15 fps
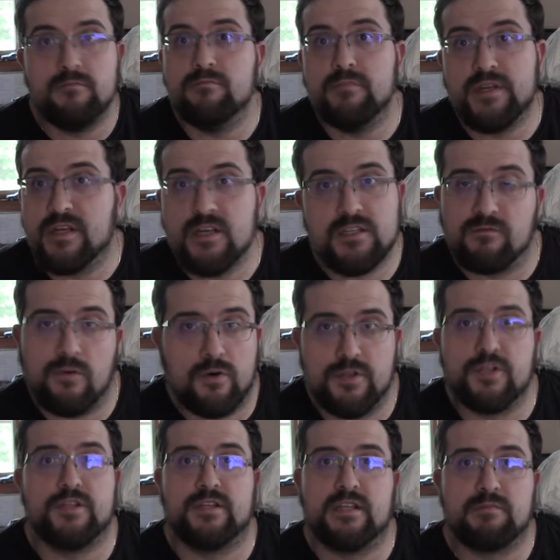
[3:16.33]
because of all
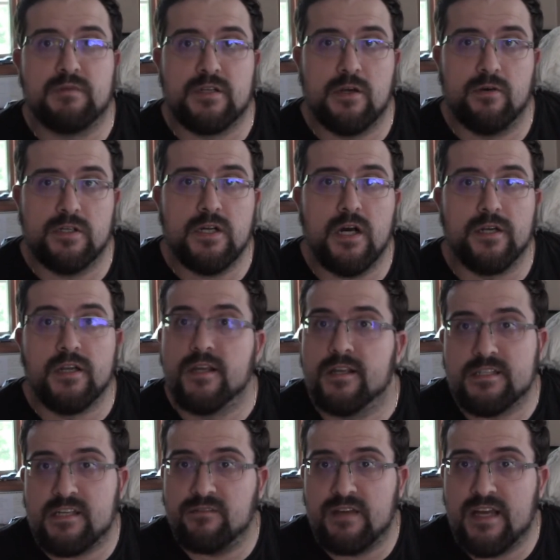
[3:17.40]
the shit that's been going on.
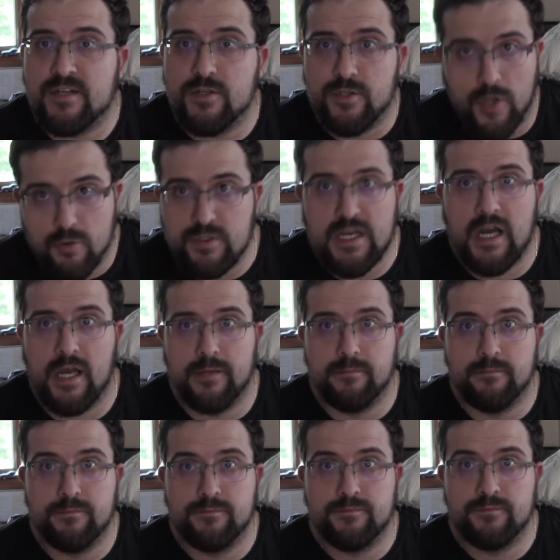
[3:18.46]
Because I've had no time.
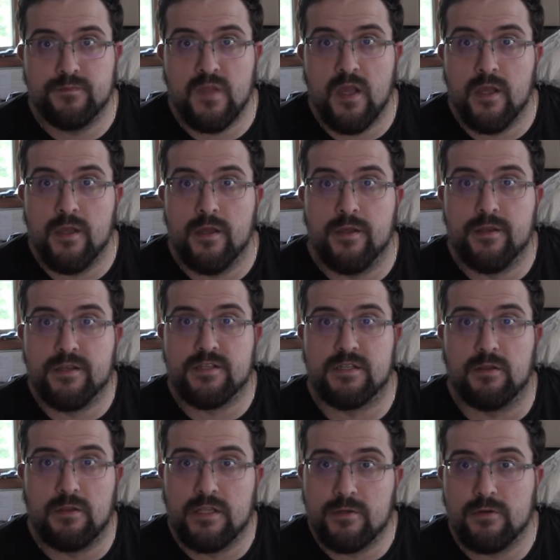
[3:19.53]
This is
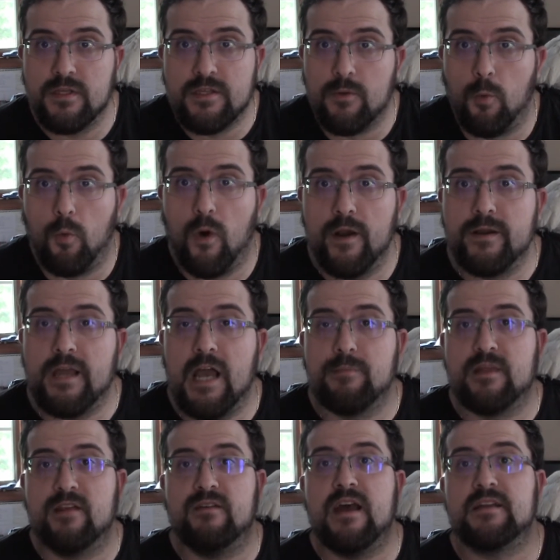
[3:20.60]
literally the one
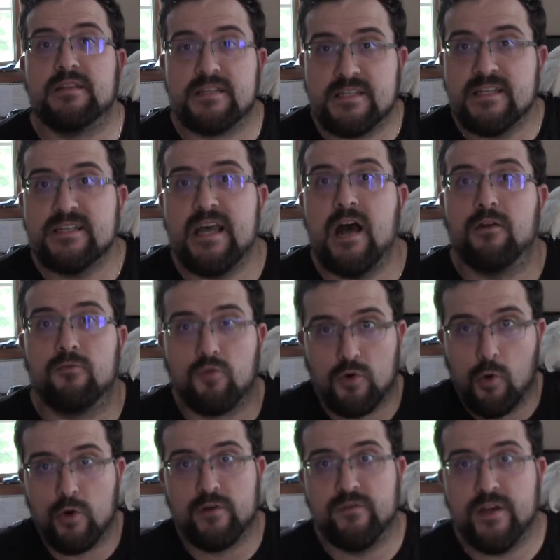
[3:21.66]
time that I've had to sit down and
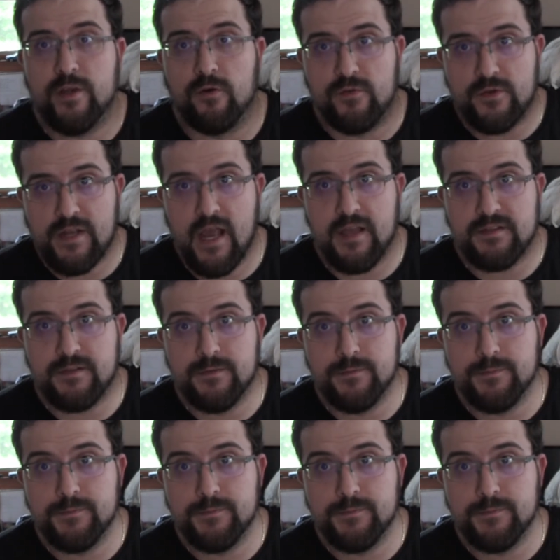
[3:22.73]
record a video for you guys.